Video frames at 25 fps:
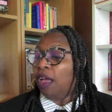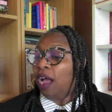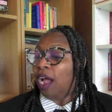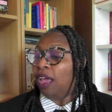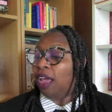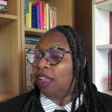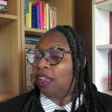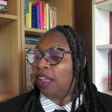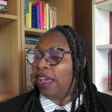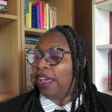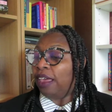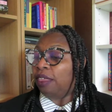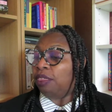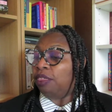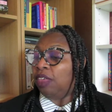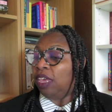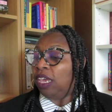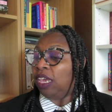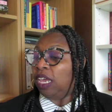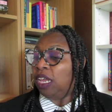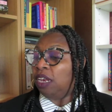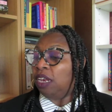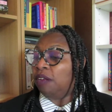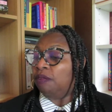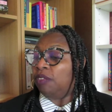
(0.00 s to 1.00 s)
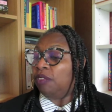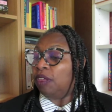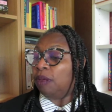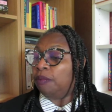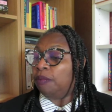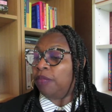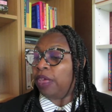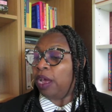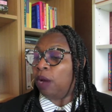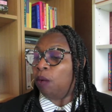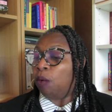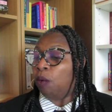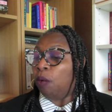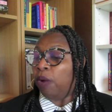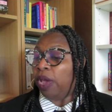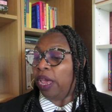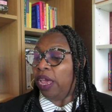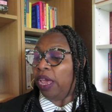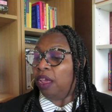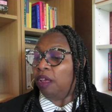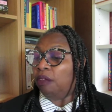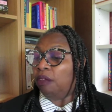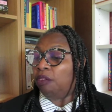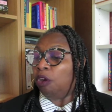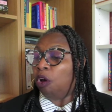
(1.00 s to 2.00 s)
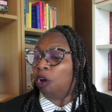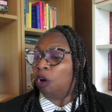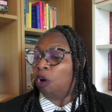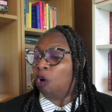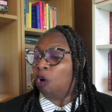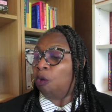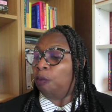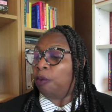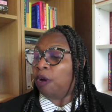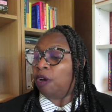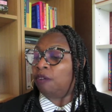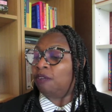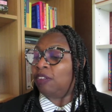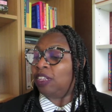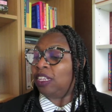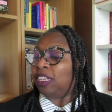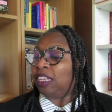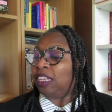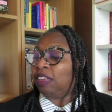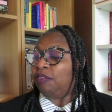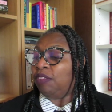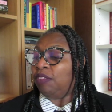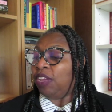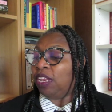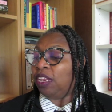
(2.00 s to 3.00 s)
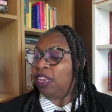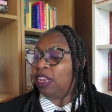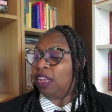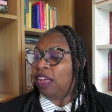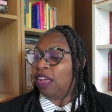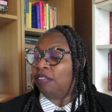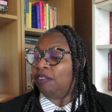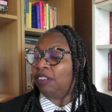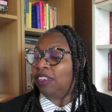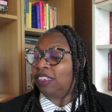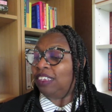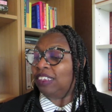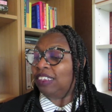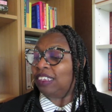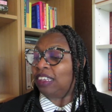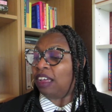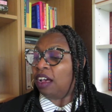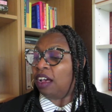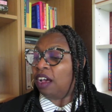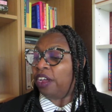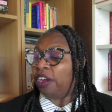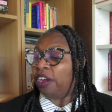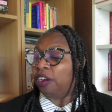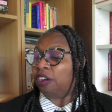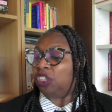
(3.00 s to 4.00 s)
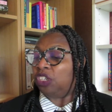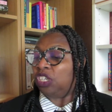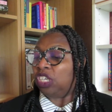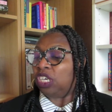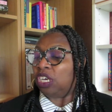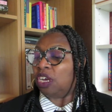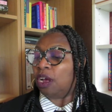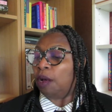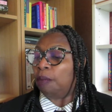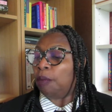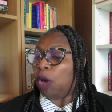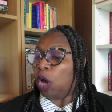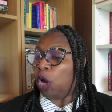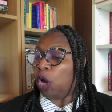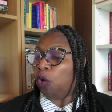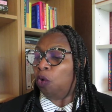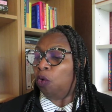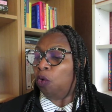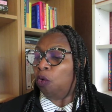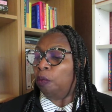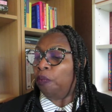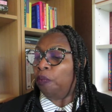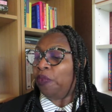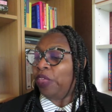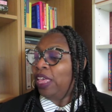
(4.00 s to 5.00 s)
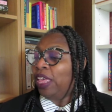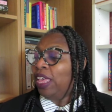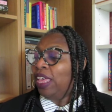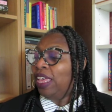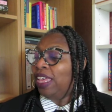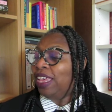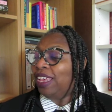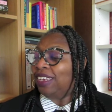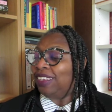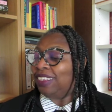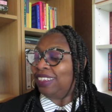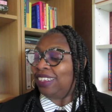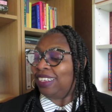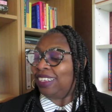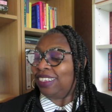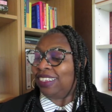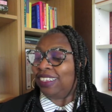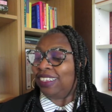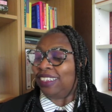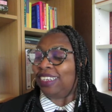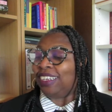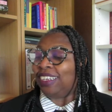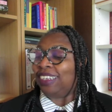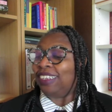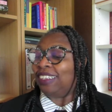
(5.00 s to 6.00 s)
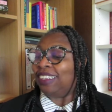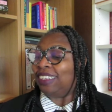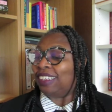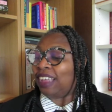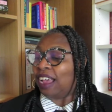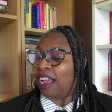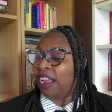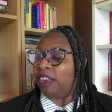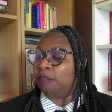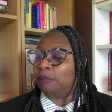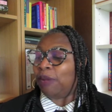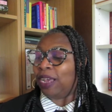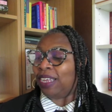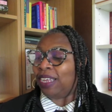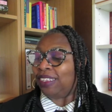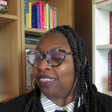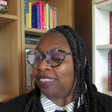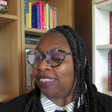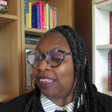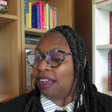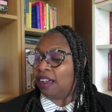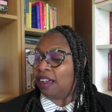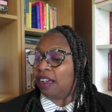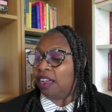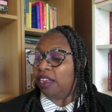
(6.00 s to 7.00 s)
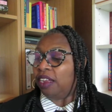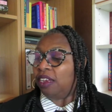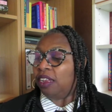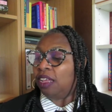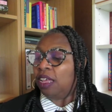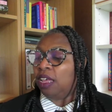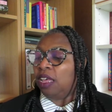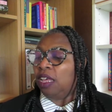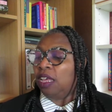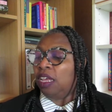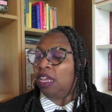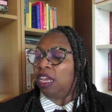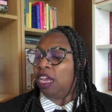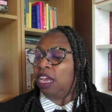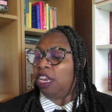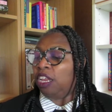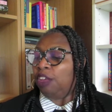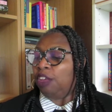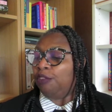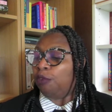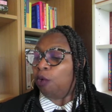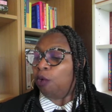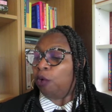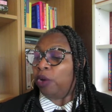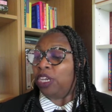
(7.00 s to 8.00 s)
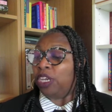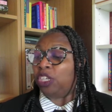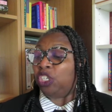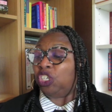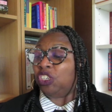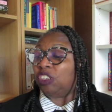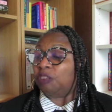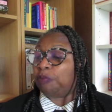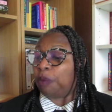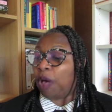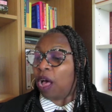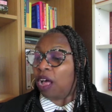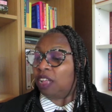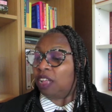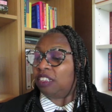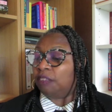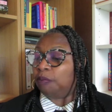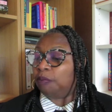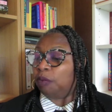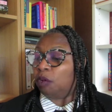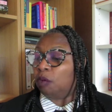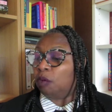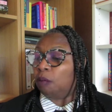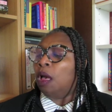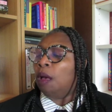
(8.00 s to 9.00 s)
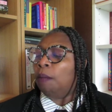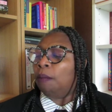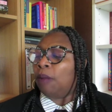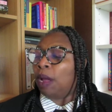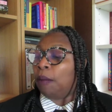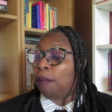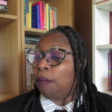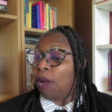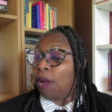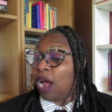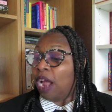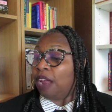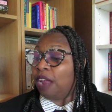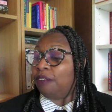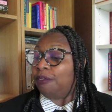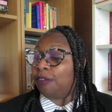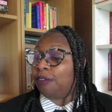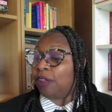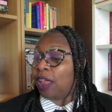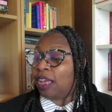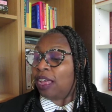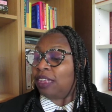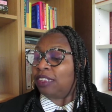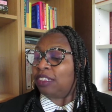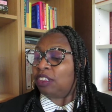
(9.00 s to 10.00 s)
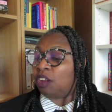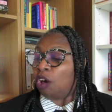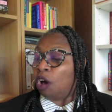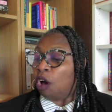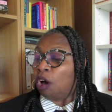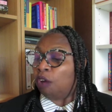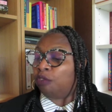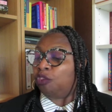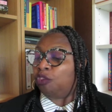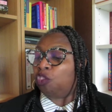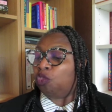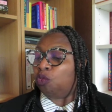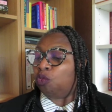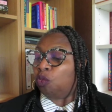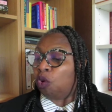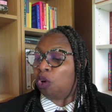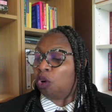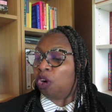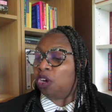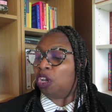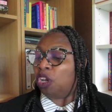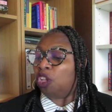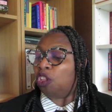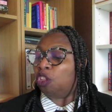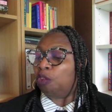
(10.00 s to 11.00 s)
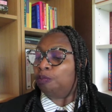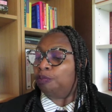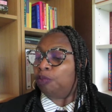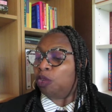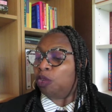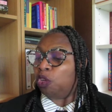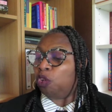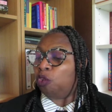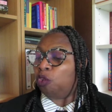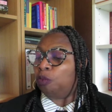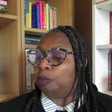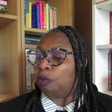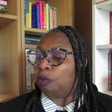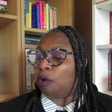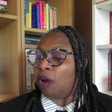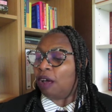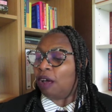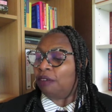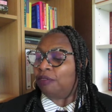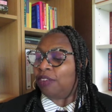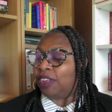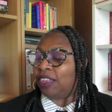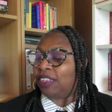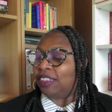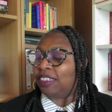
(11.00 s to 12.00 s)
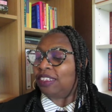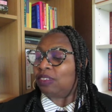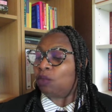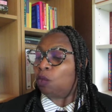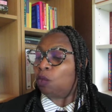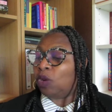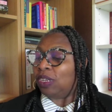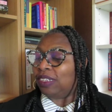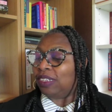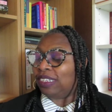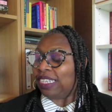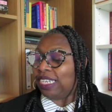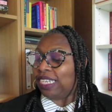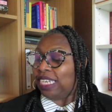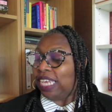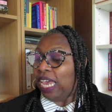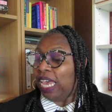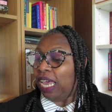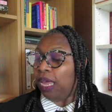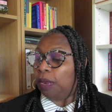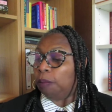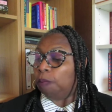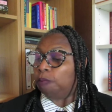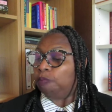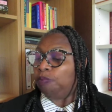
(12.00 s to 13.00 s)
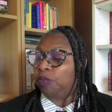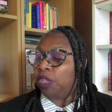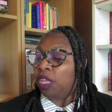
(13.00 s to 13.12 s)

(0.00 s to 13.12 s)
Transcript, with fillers: I like thinking of them that way. The hope of leaving and the desire to come home existing side by side. Any voyage is possible. My mind flies off toward the blue province once again.